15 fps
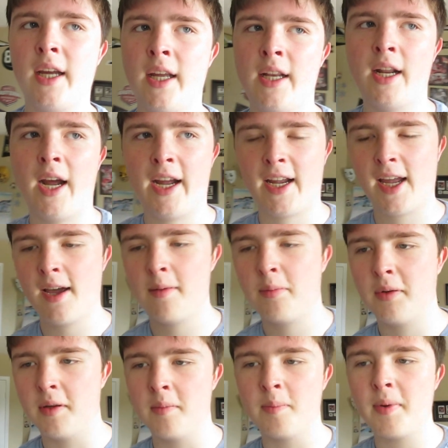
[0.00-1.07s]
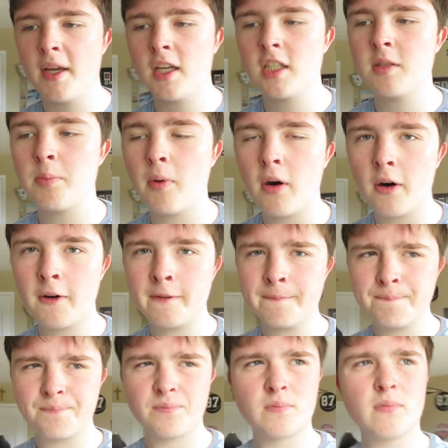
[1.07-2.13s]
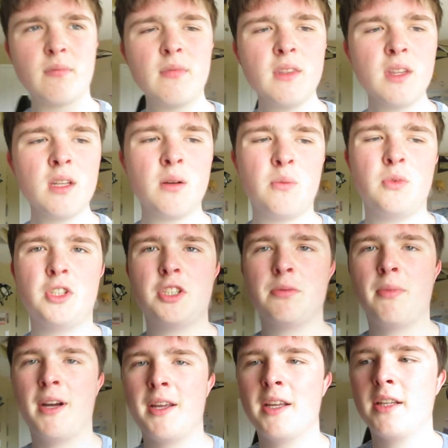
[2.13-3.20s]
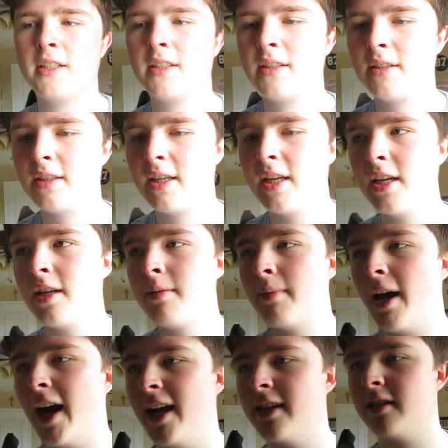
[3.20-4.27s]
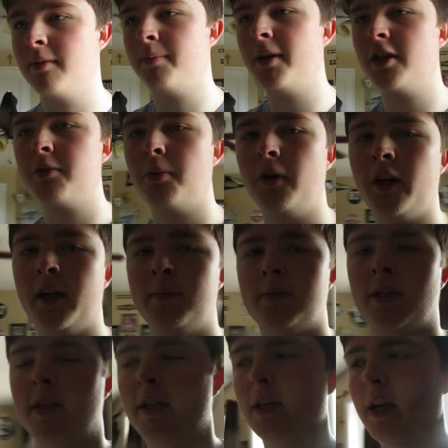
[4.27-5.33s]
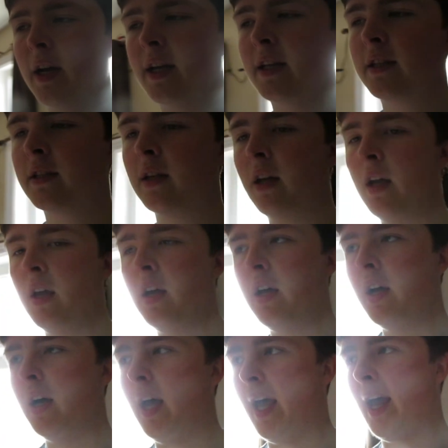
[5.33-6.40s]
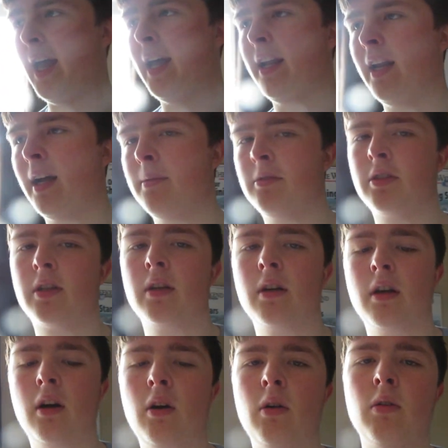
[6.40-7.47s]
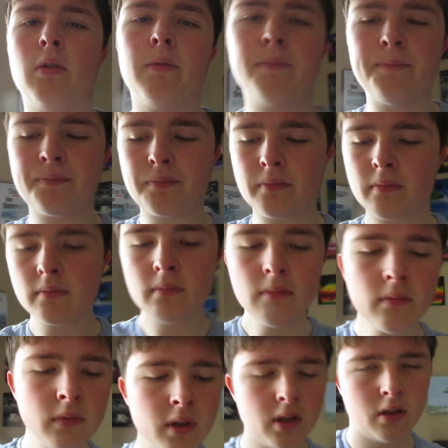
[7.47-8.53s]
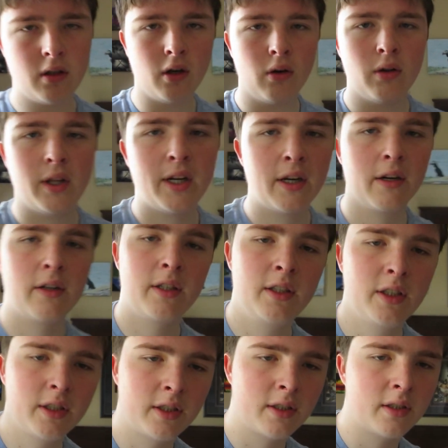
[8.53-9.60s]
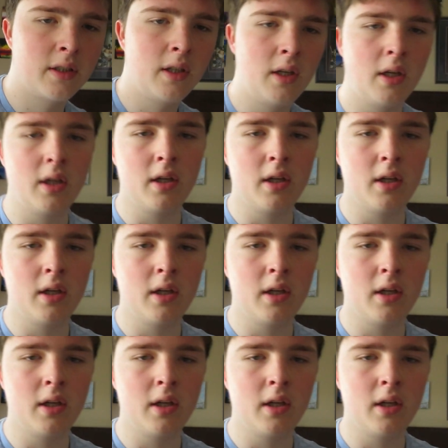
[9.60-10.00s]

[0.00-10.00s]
then I can't play baseball which my team has a baseball game tonight and I'm just going to go go there and just